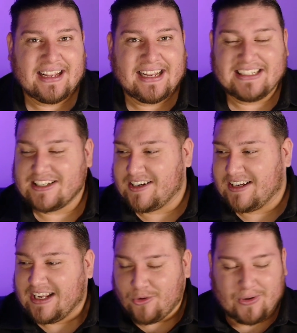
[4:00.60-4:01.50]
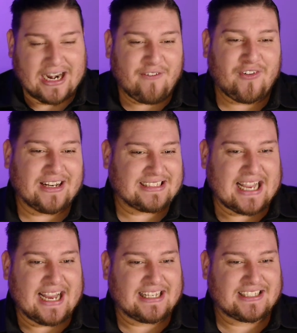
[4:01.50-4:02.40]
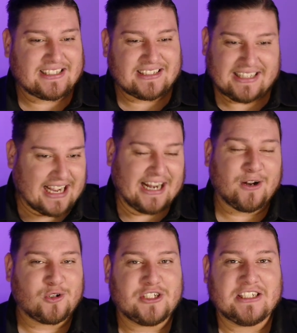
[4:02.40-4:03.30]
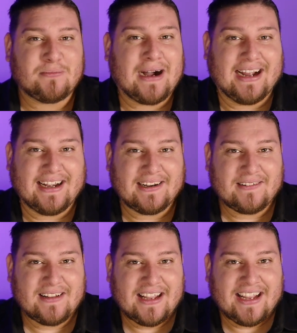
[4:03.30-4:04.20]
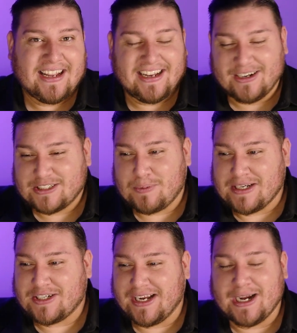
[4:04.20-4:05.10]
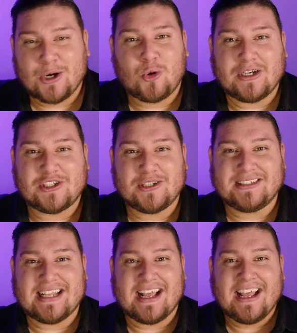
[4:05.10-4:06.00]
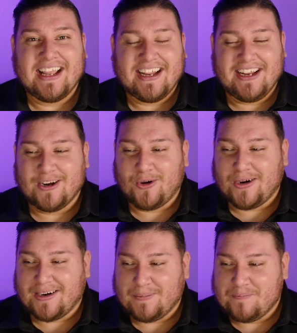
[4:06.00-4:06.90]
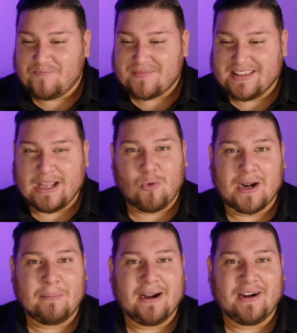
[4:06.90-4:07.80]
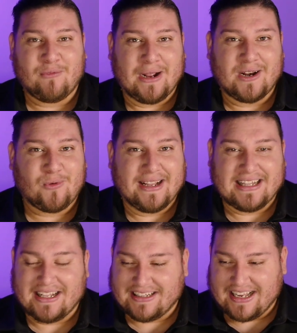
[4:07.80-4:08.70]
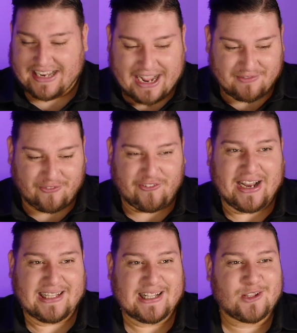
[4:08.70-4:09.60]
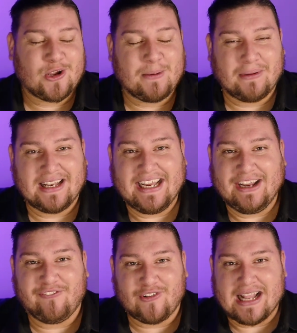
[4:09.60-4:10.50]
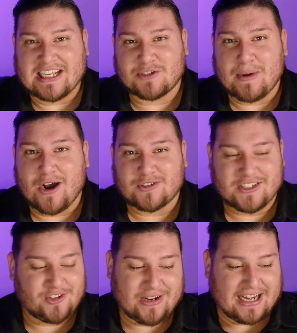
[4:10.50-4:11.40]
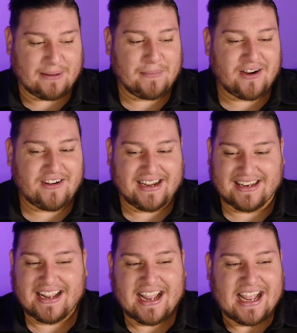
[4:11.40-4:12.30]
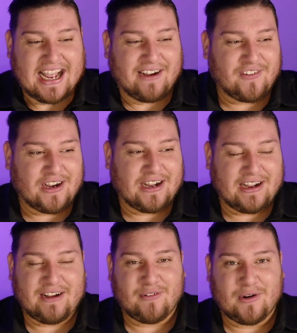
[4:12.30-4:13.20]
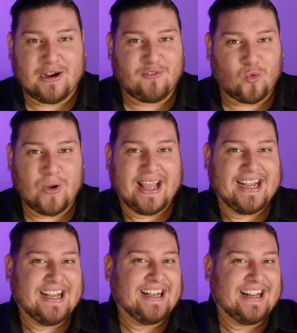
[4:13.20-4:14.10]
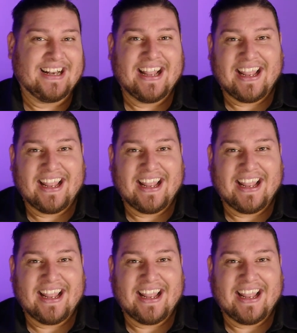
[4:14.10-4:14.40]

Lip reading: He's going to, whatever it takes, I know she's mine. You know, especially Christians that, you know, they want to marry right away. They have the faith that they're going to believe for that spouse and they're going to get married and have a wedding, and